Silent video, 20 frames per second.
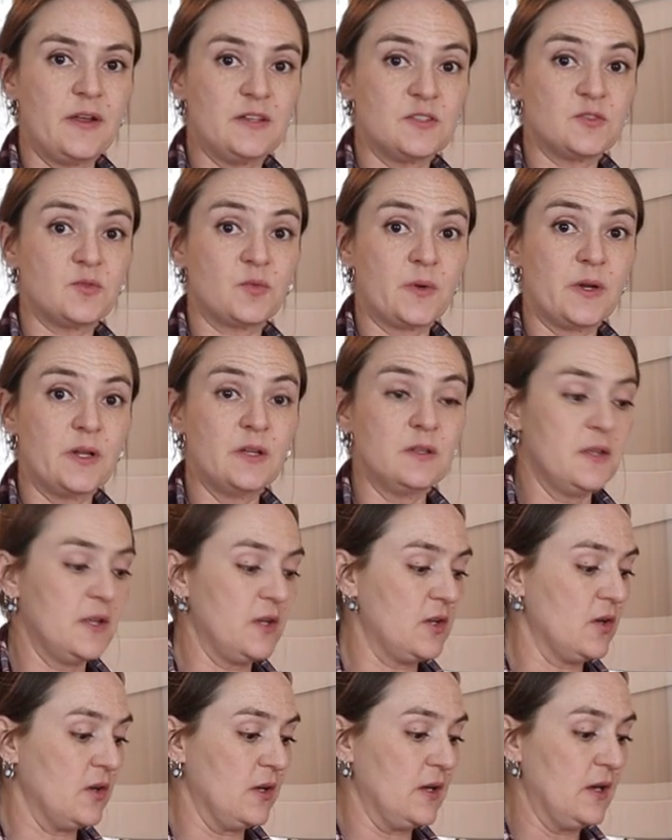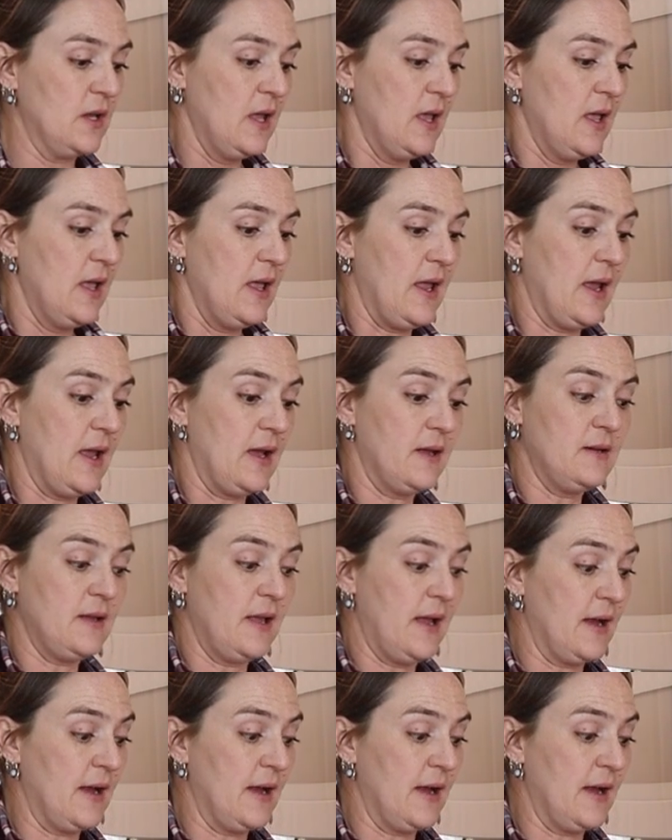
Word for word: is really good. And